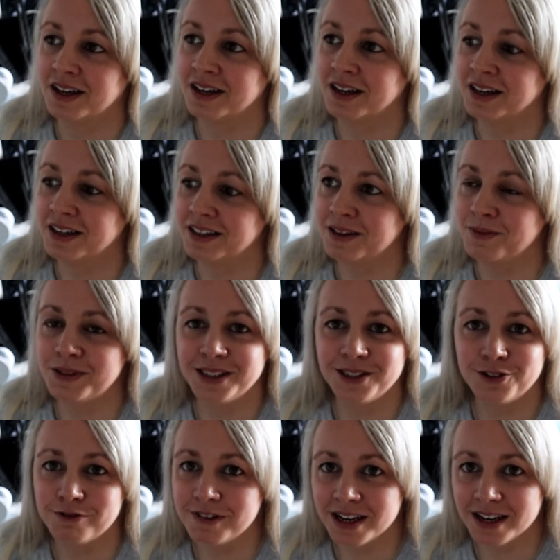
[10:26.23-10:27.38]
and I'm
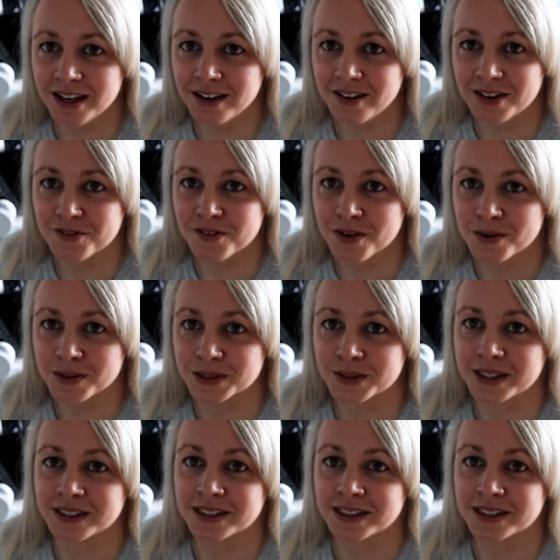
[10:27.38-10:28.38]
just really looking forward to it.